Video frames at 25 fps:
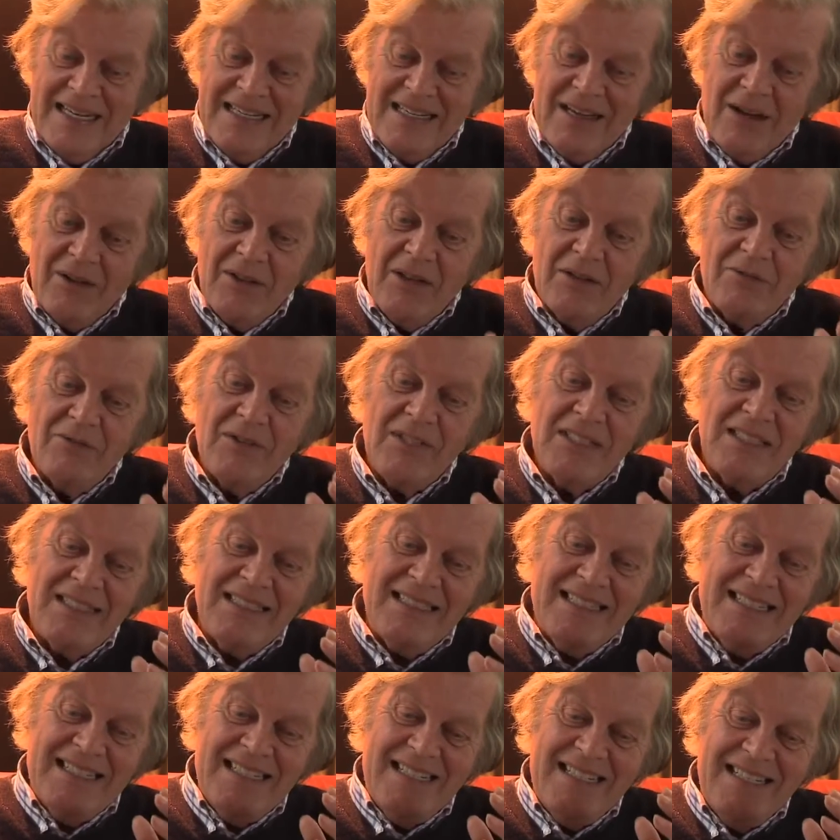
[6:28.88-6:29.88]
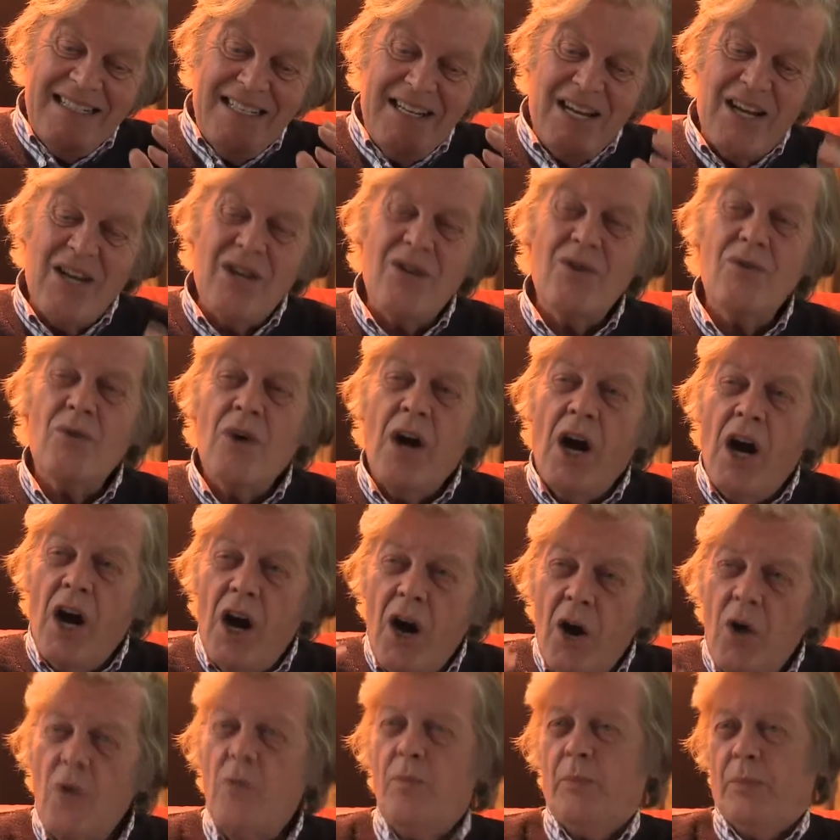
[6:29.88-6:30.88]
Now, there is no
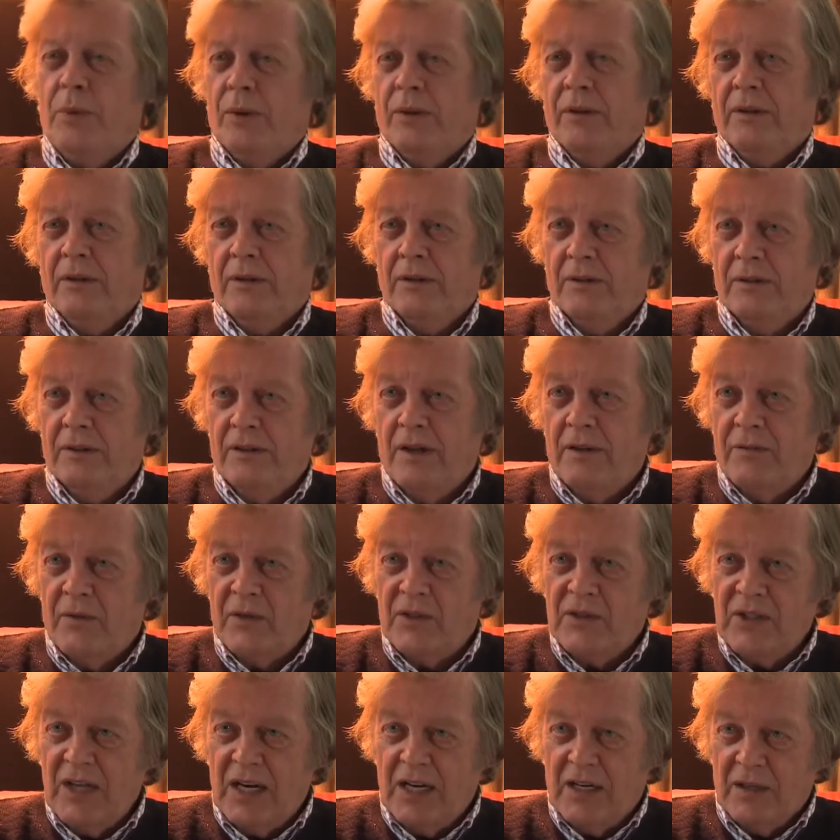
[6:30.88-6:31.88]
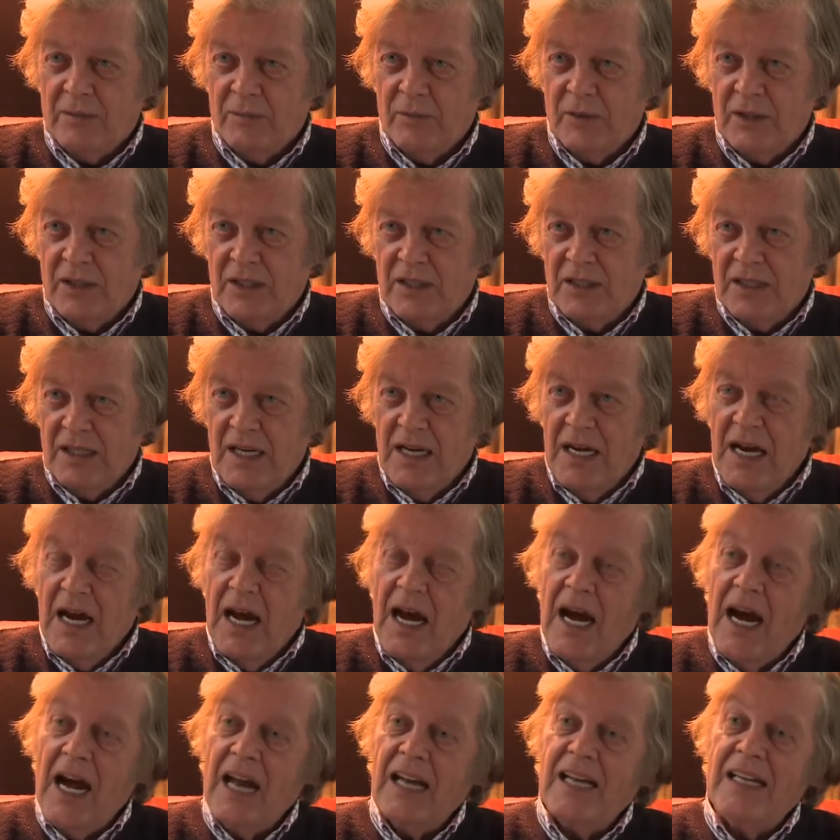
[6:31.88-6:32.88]
hope of a settlement
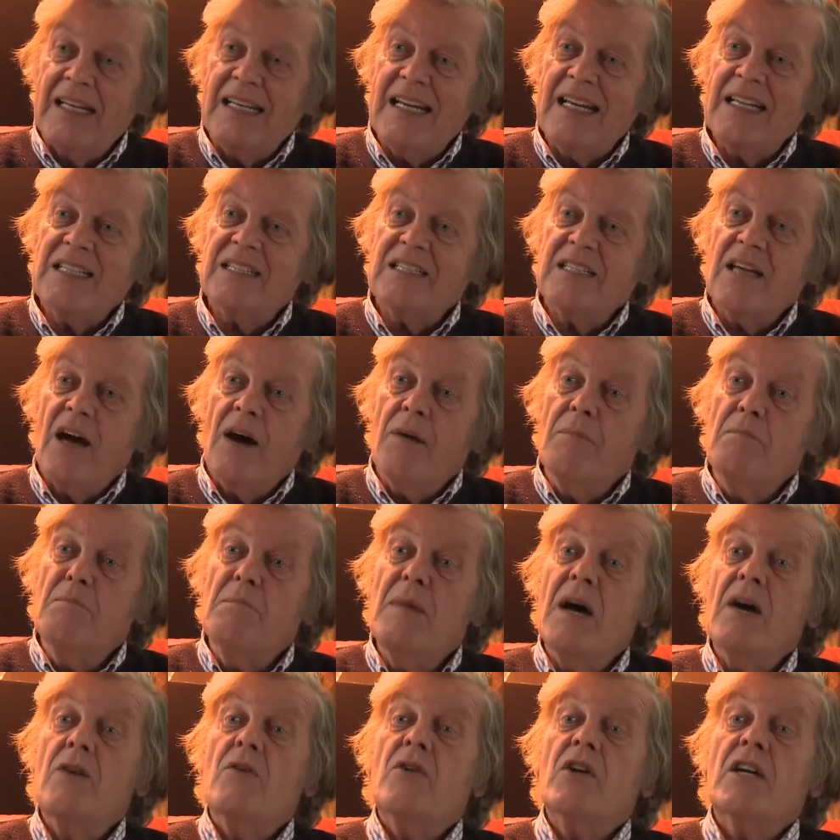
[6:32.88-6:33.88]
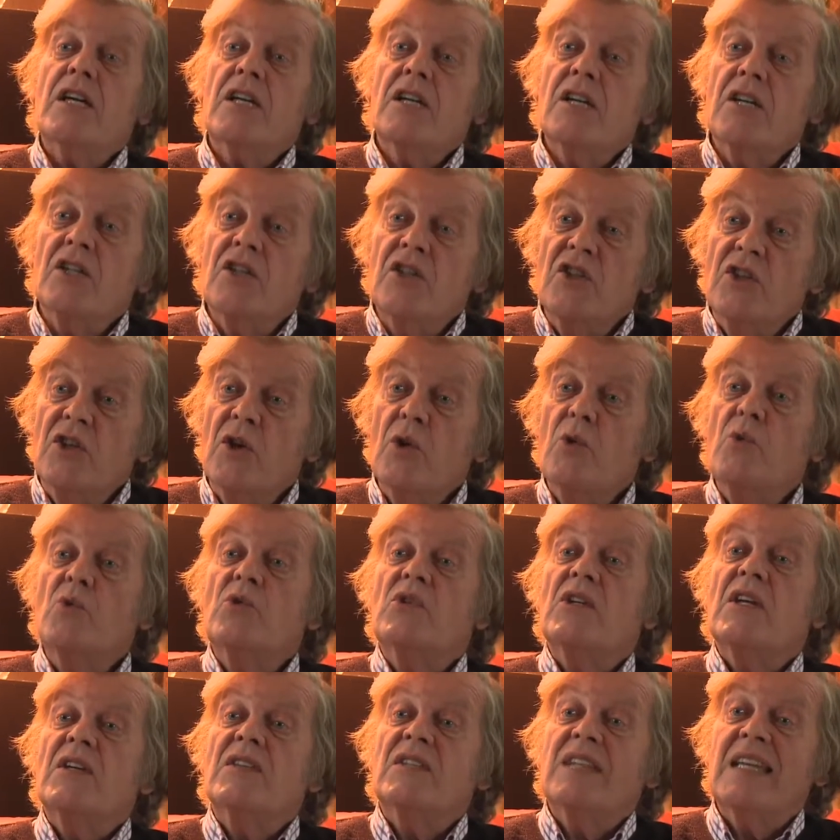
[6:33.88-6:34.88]
unless America
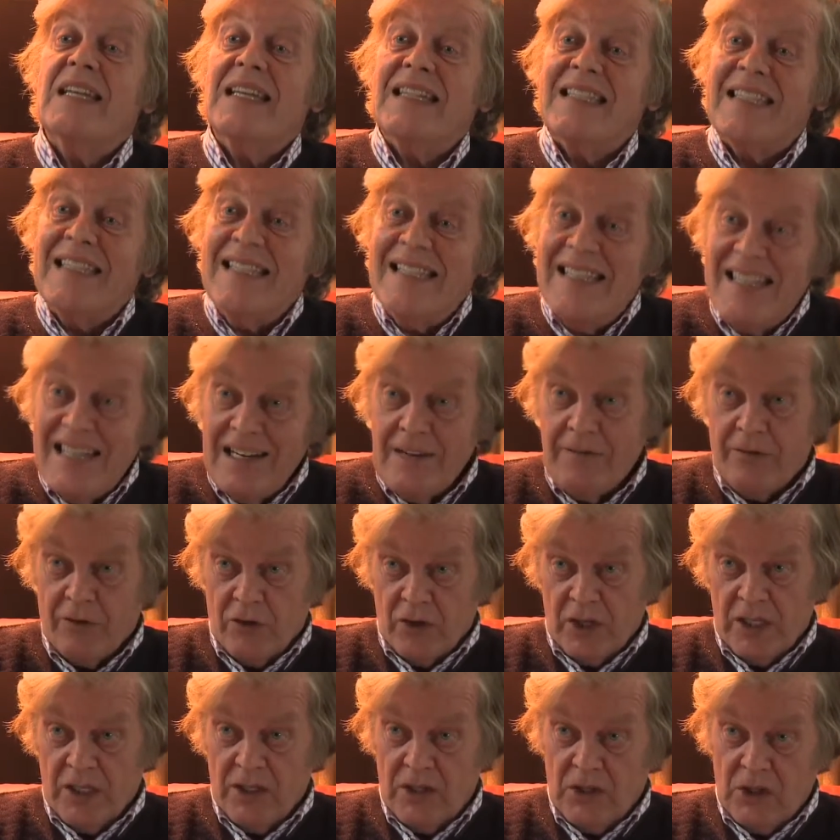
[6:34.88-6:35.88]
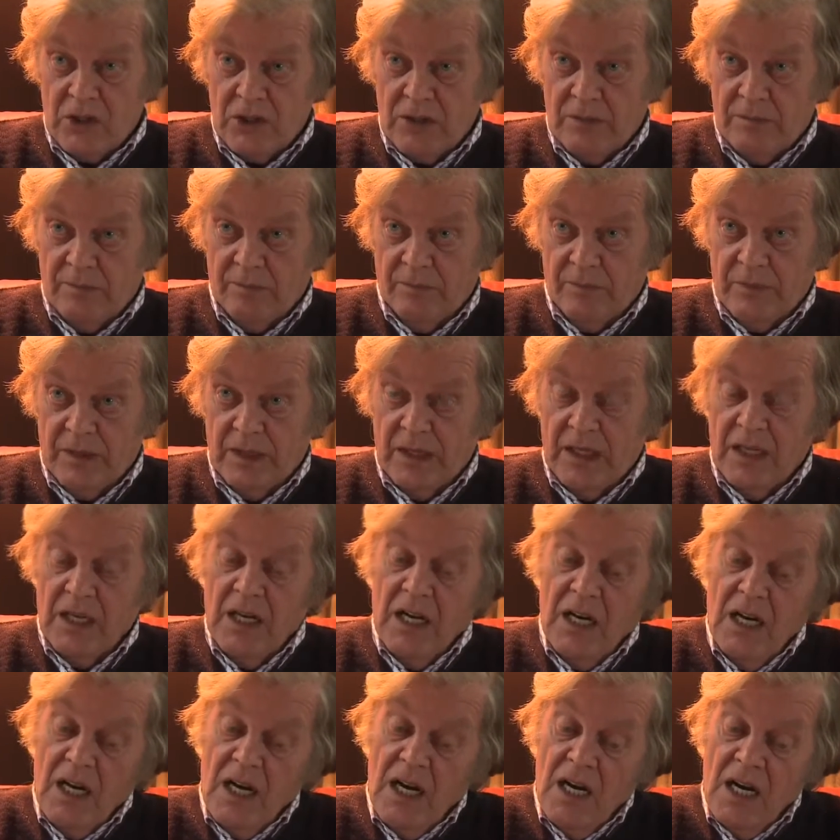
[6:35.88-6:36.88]
uses its leverage
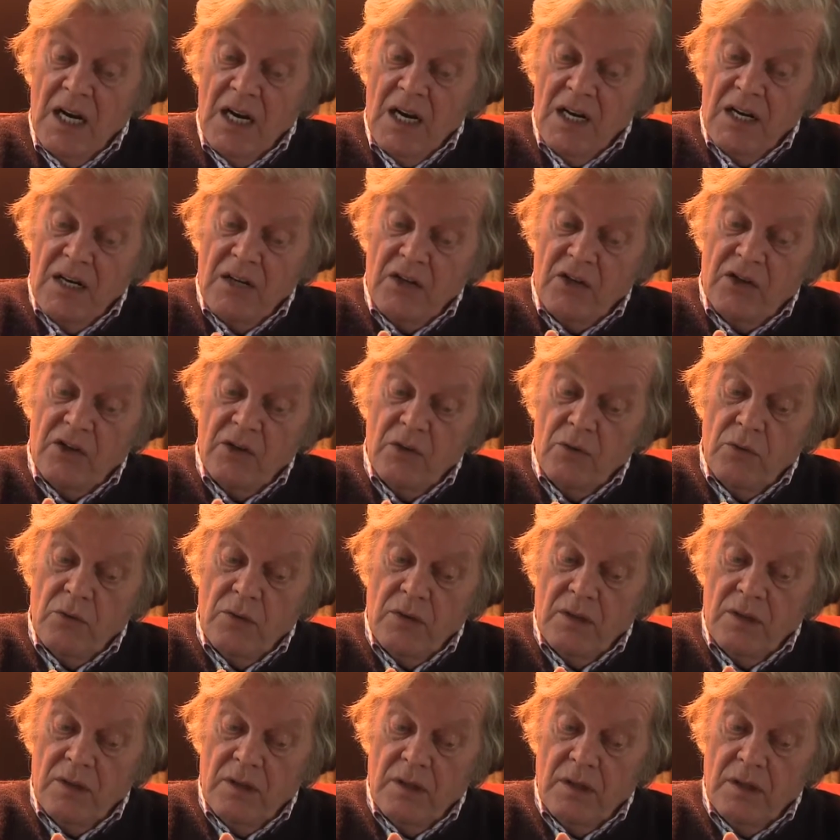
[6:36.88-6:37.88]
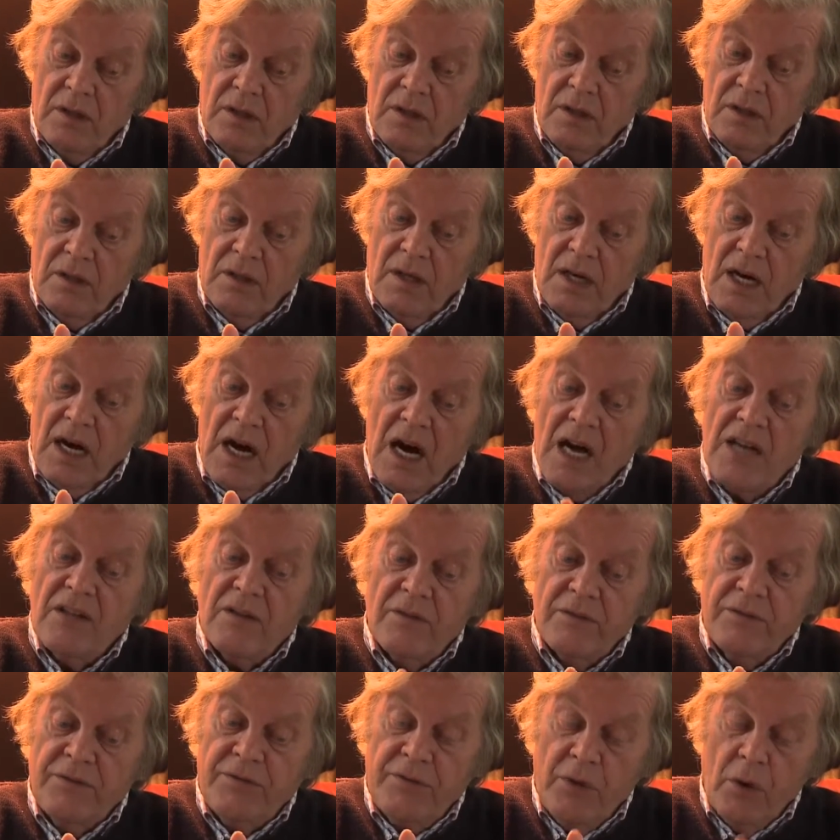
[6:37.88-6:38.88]
to
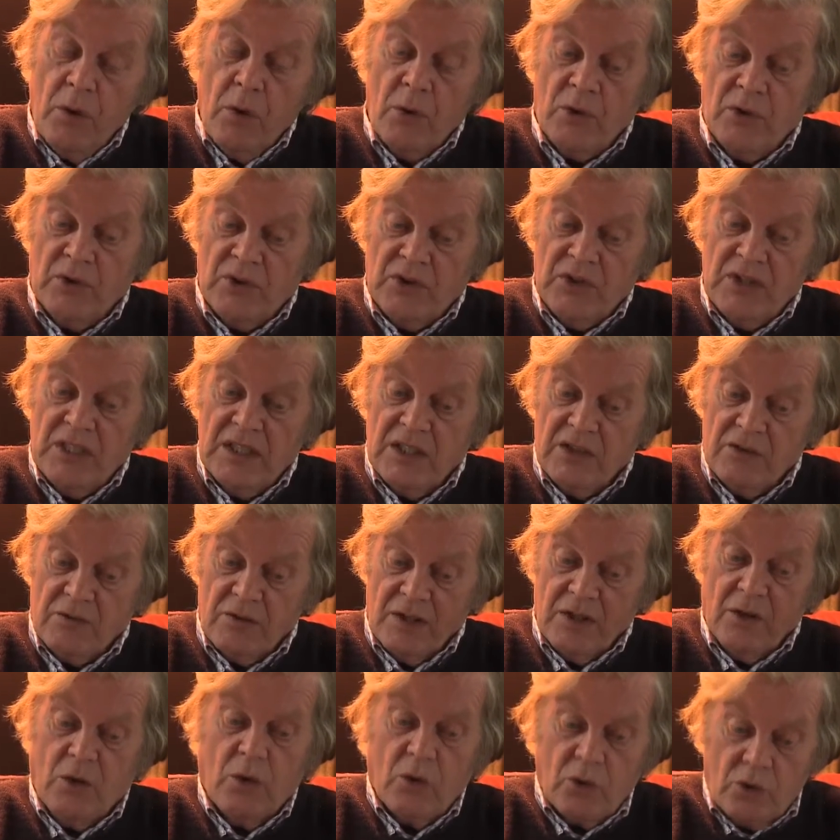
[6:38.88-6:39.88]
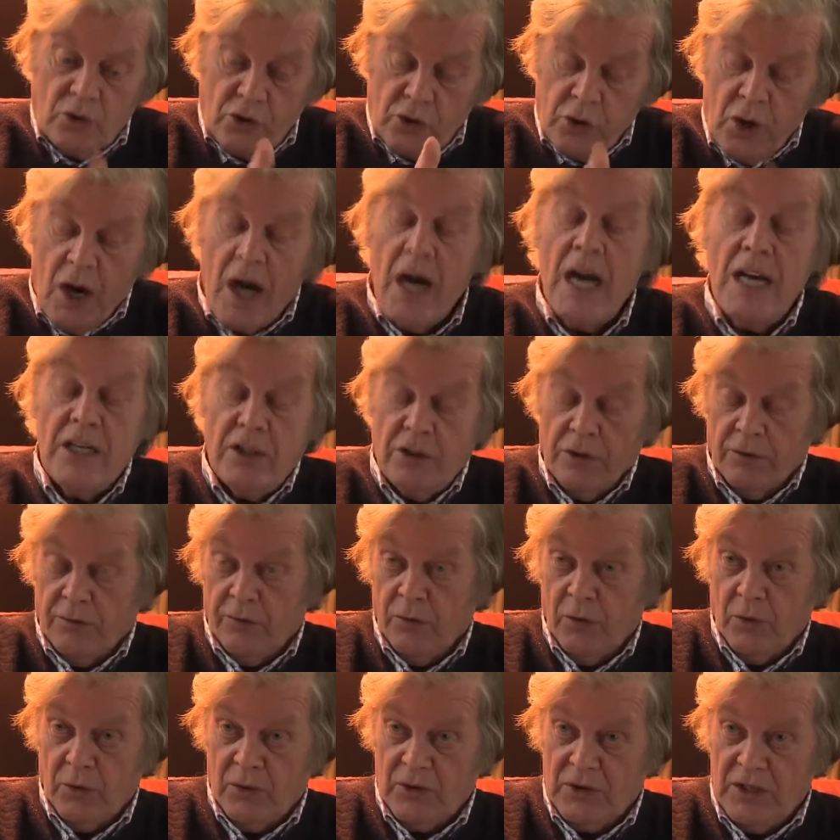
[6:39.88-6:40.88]
either force Israel or try to
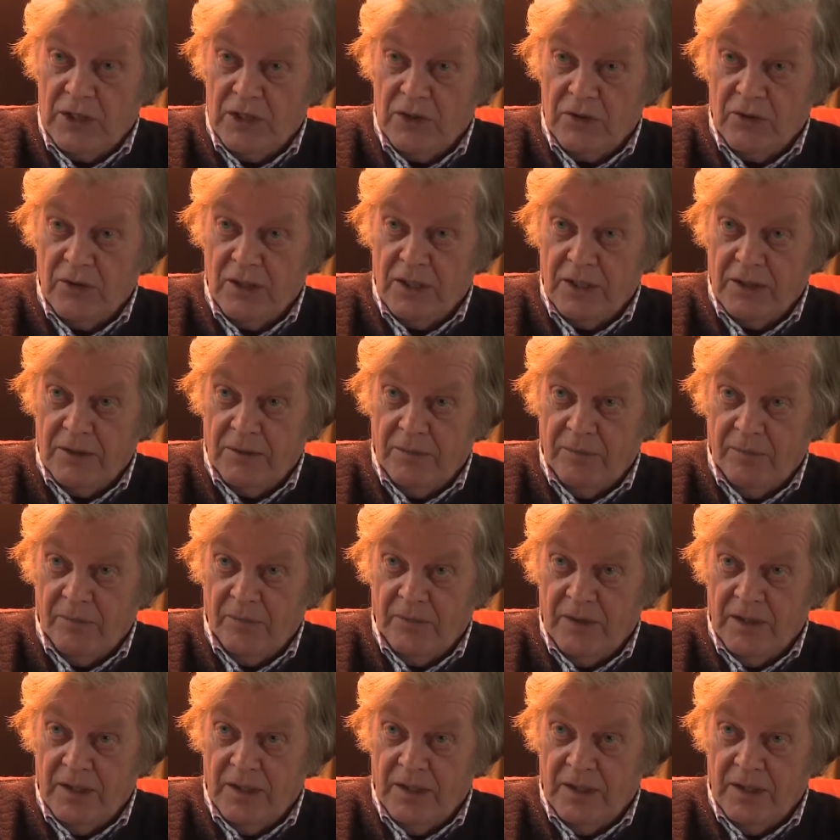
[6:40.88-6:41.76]
force Israel